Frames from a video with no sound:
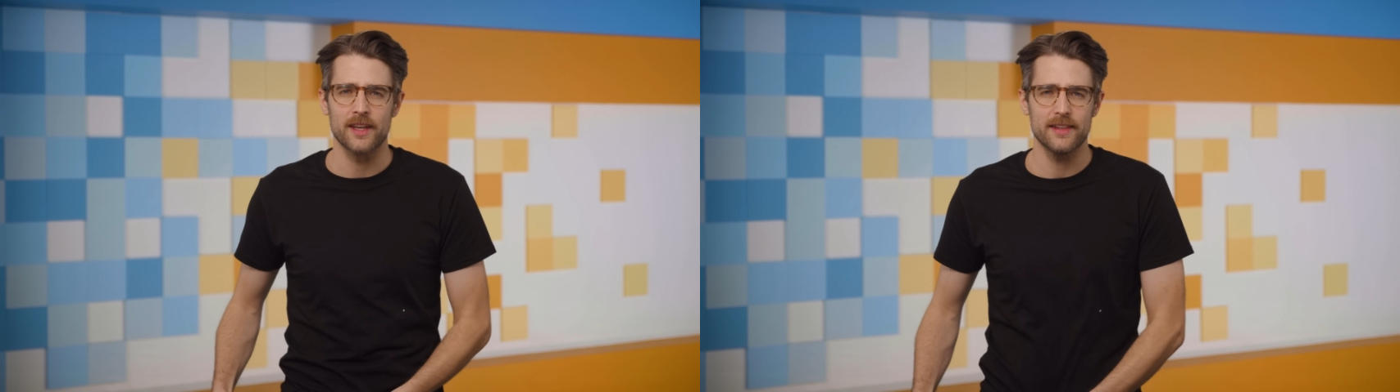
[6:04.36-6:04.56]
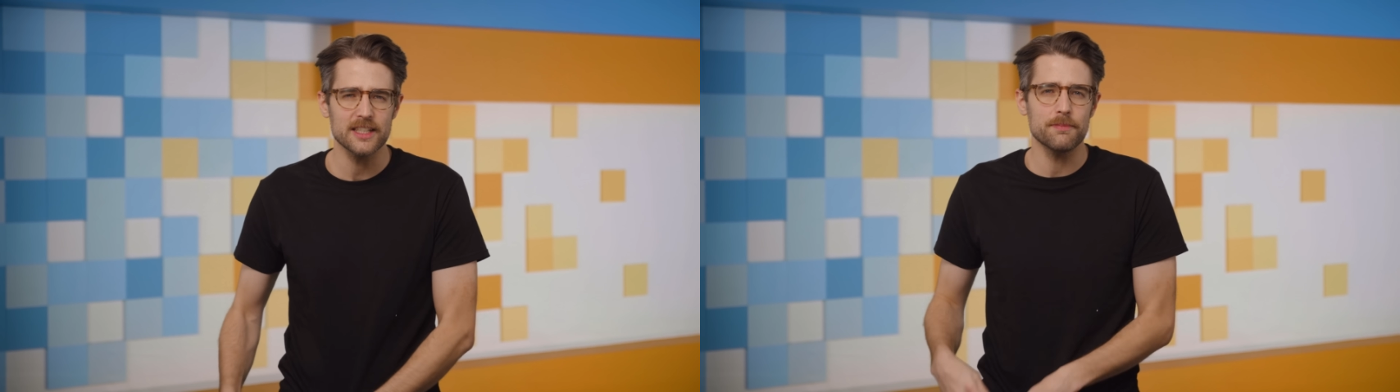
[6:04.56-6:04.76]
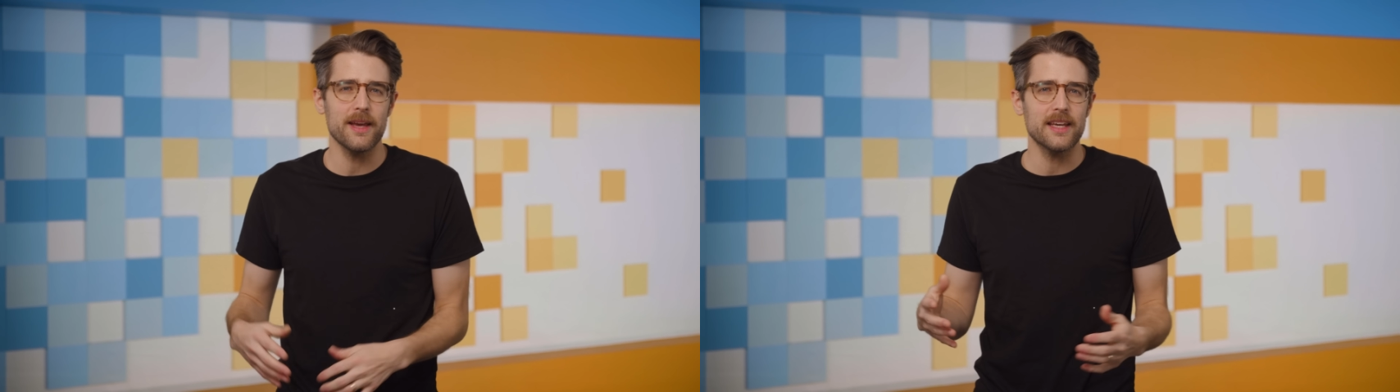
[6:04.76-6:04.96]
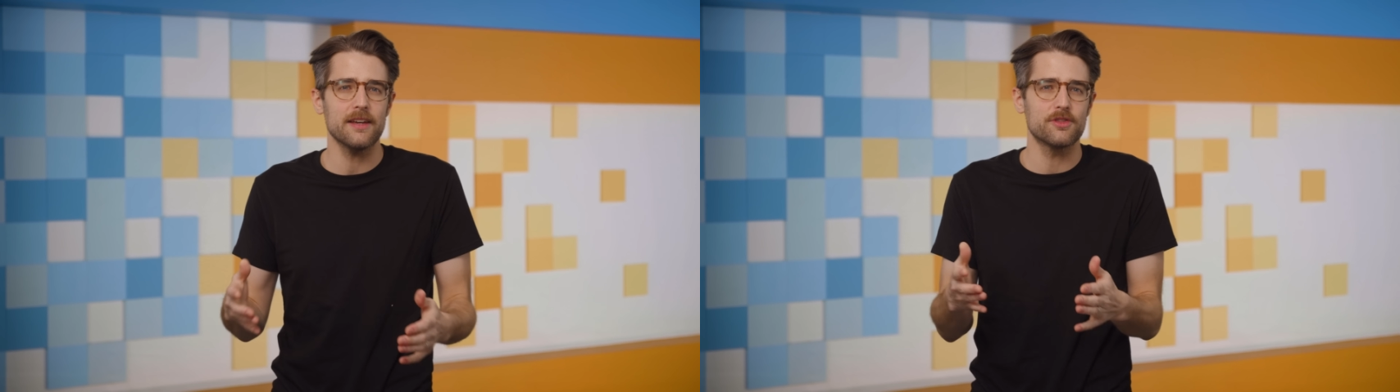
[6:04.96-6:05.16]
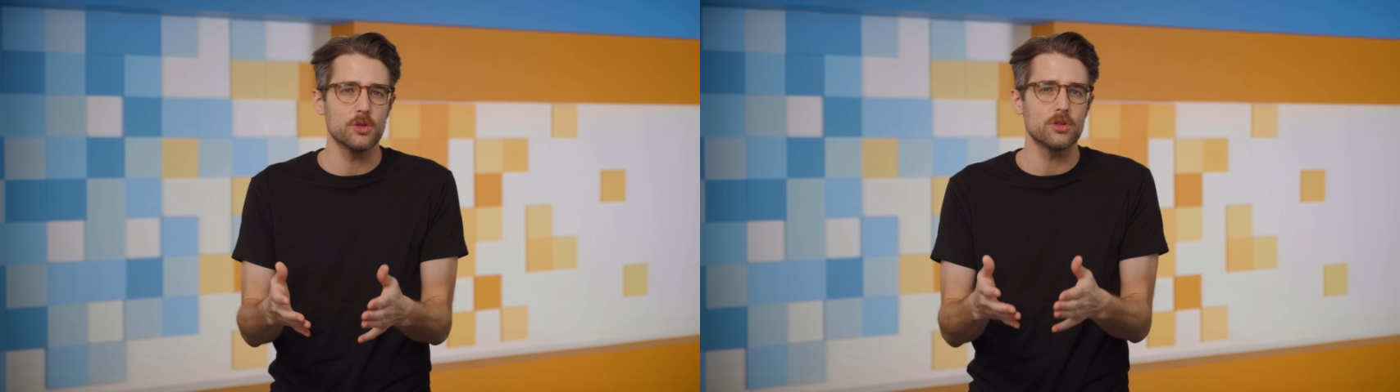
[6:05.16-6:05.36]
This may
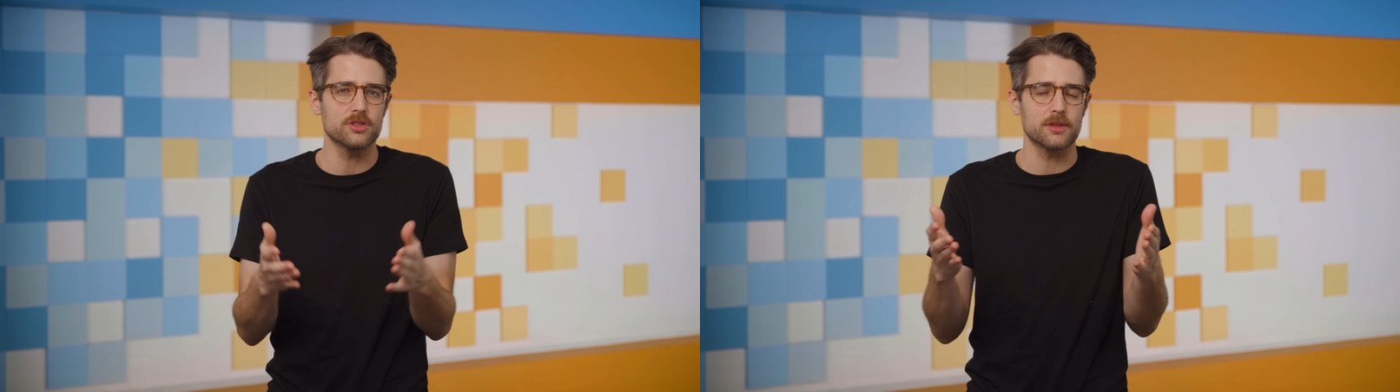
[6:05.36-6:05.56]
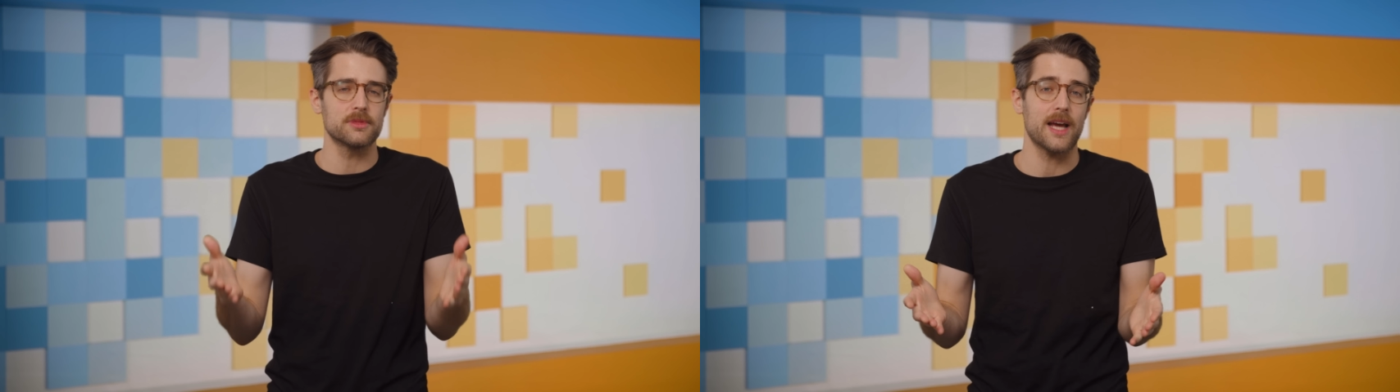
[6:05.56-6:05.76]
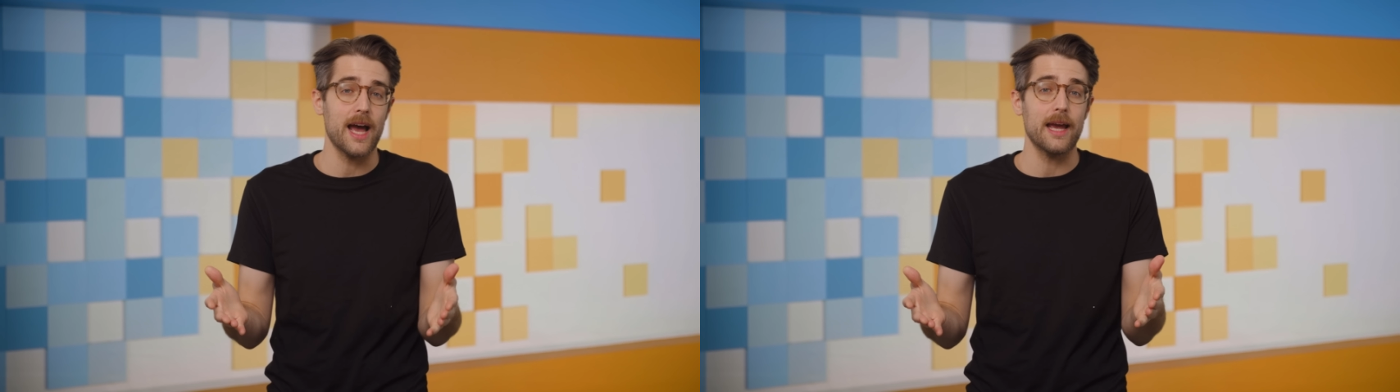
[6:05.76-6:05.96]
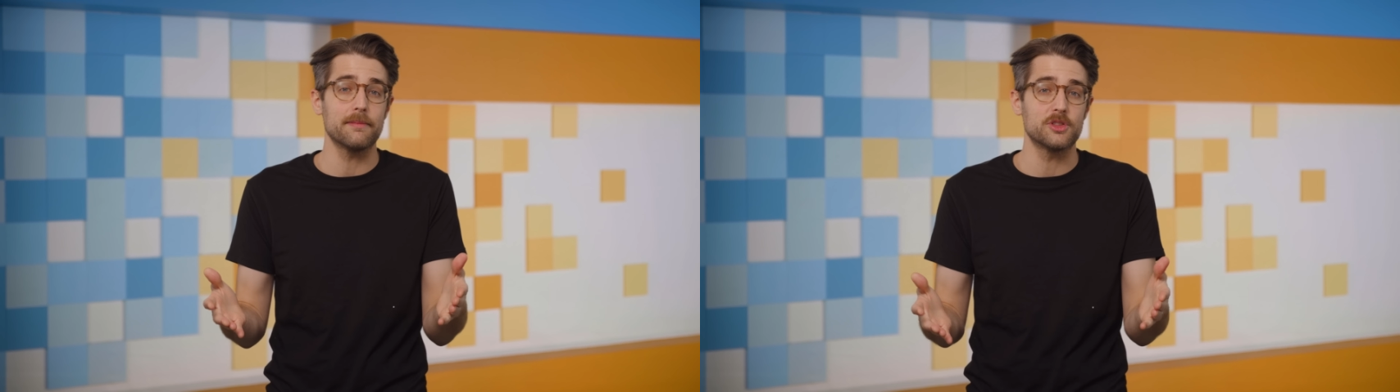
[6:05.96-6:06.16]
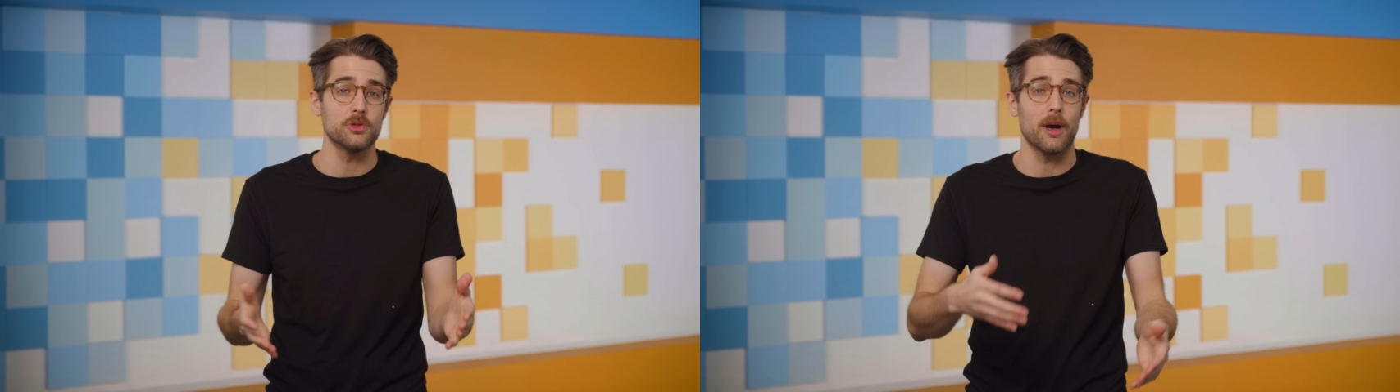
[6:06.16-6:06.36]
give Google some
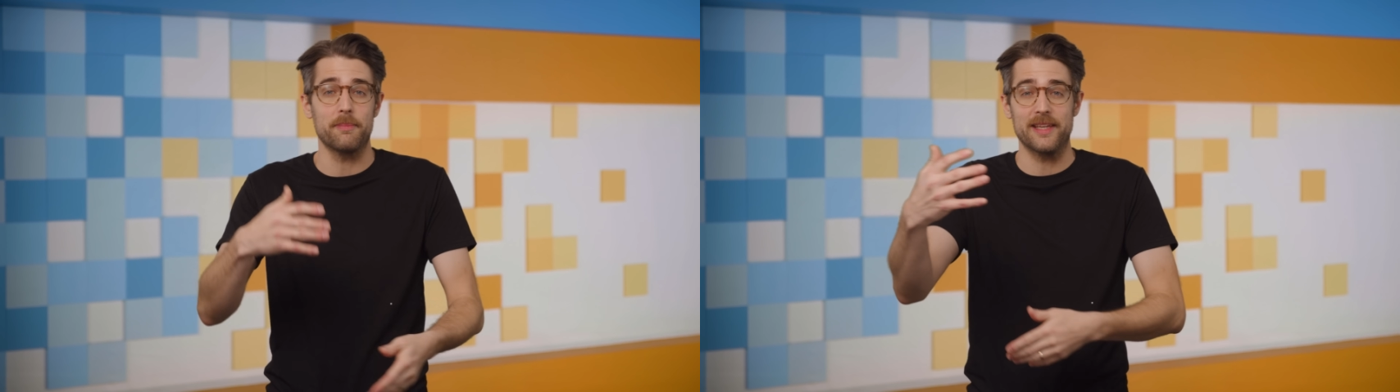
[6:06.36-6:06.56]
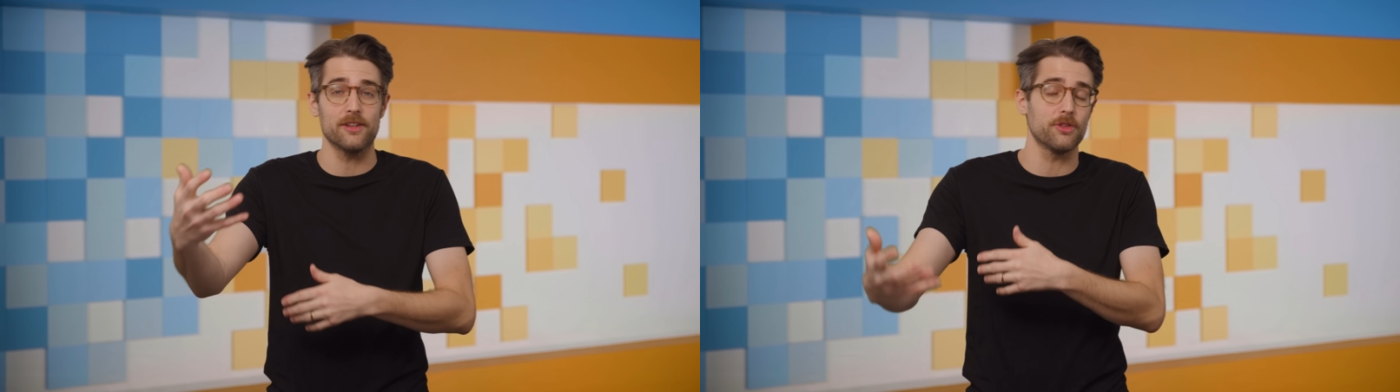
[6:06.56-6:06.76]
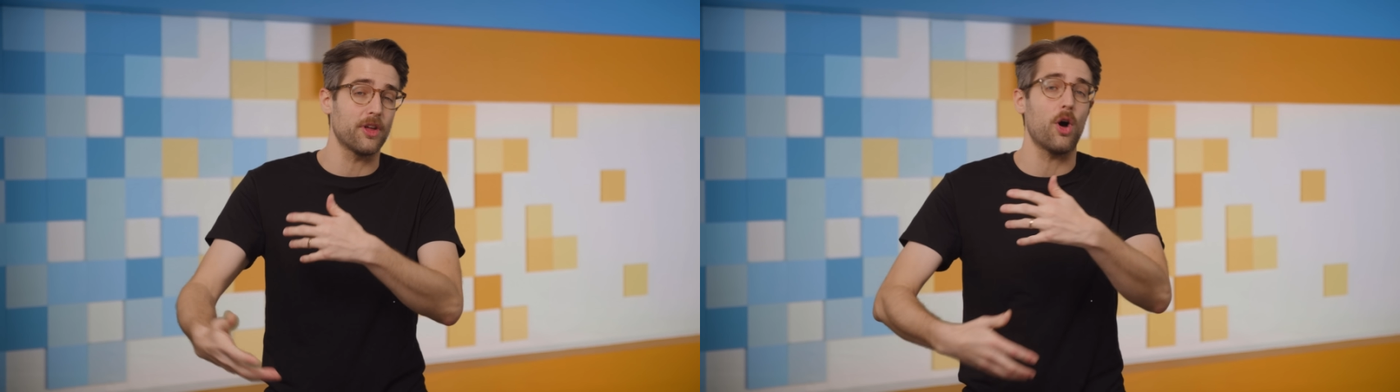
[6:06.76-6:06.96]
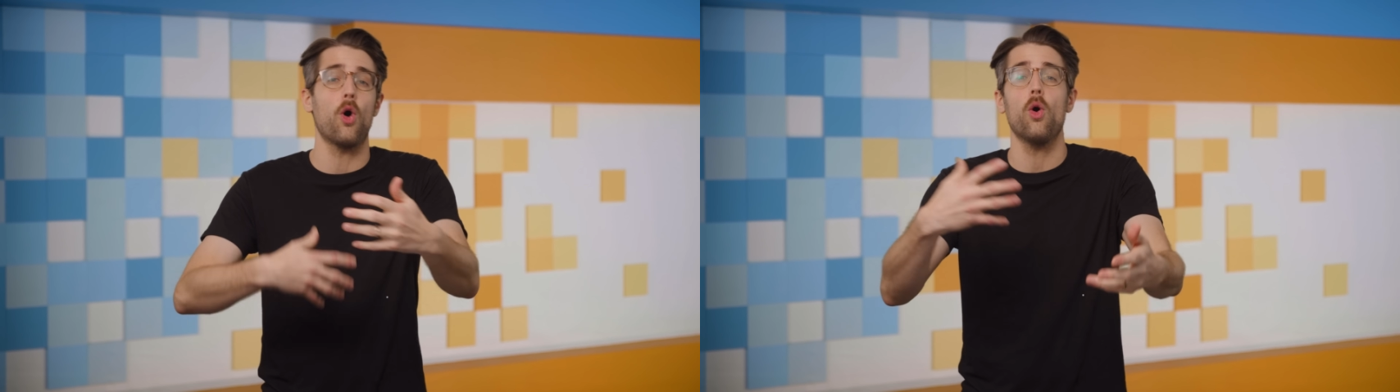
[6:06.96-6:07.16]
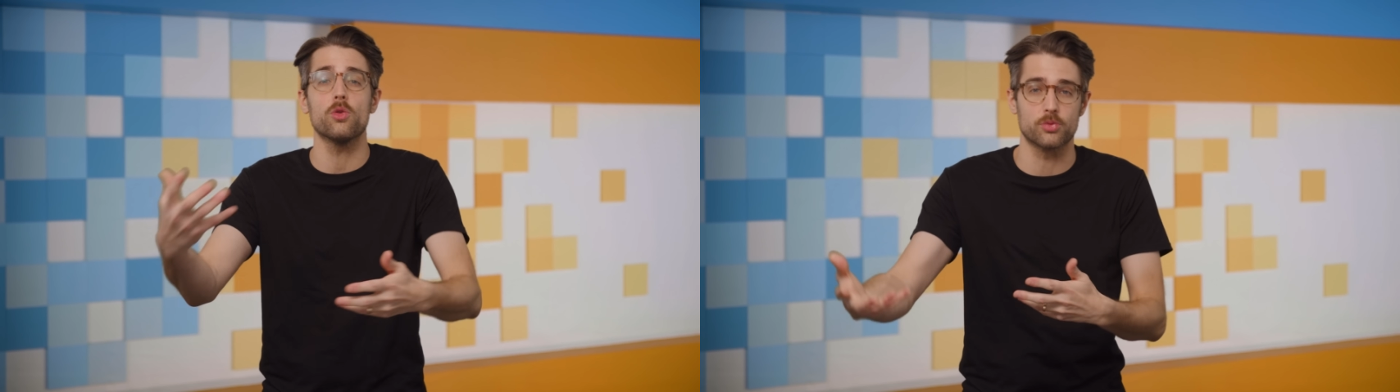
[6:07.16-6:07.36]
time to appeal the whole